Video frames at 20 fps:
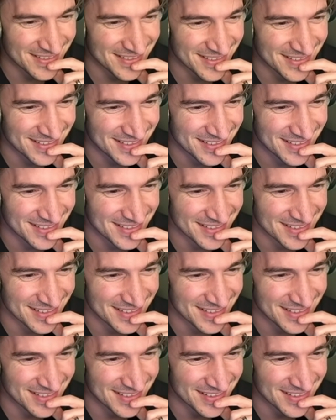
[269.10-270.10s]

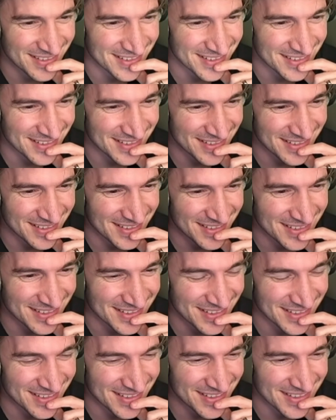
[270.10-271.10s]

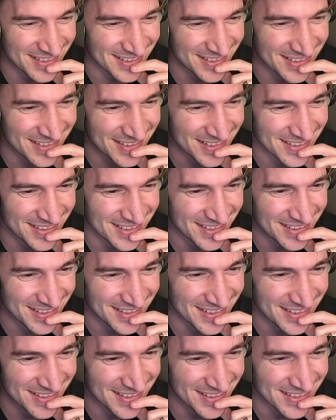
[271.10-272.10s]

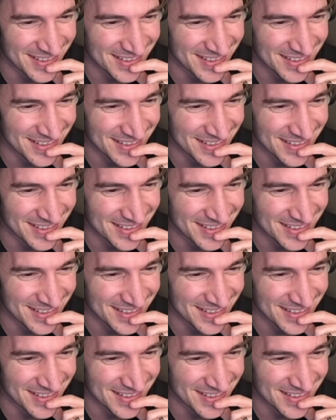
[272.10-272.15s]
(silent)